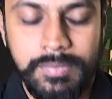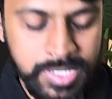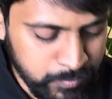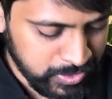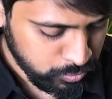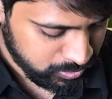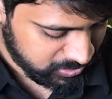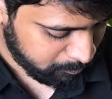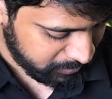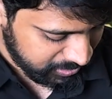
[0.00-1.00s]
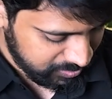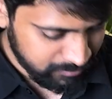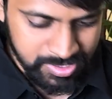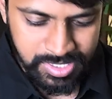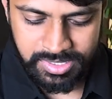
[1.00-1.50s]
But when you typically
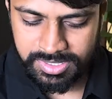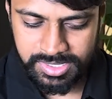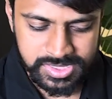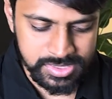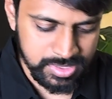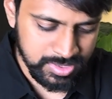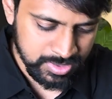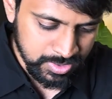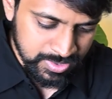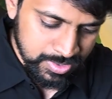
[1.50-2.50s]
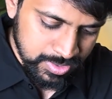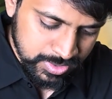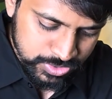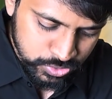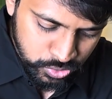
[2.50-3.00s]
wear a t-shirt,
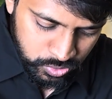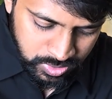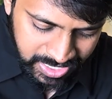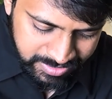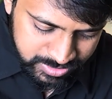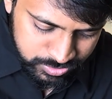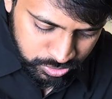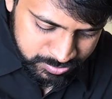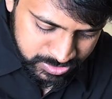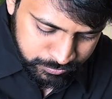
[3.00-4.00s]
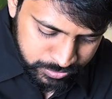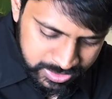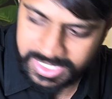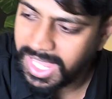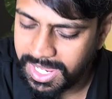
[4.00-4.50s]
you don't have this option. For
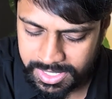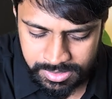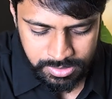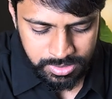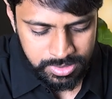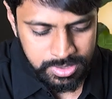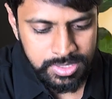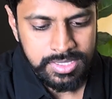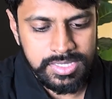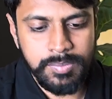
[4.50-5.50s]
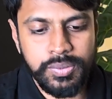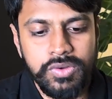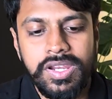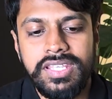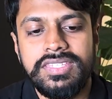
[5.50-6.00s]
that, they
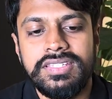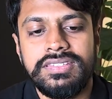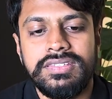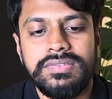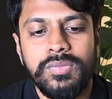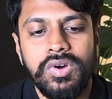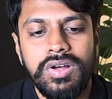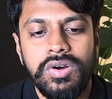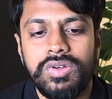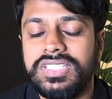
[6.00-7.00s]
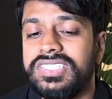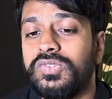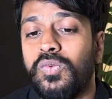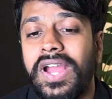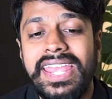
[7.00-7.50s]
provide this small, this is
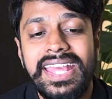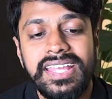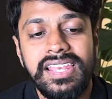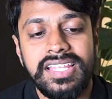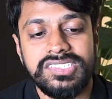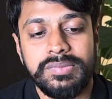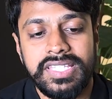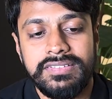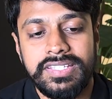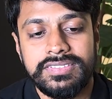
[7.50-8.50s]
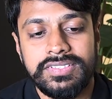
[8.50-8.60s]
wide angle lens by the way.